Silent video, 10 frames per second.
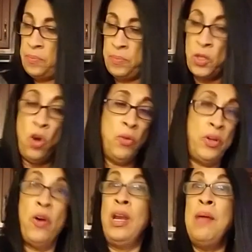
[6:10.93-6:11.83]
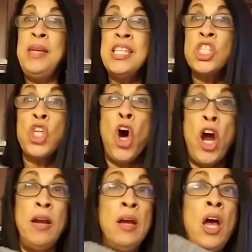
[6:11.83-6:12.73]
oh no, let me
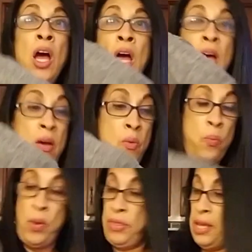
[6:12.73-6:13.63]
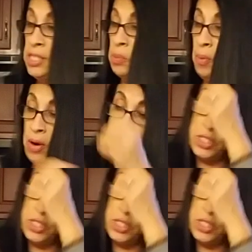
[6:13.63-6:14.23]
start with this part.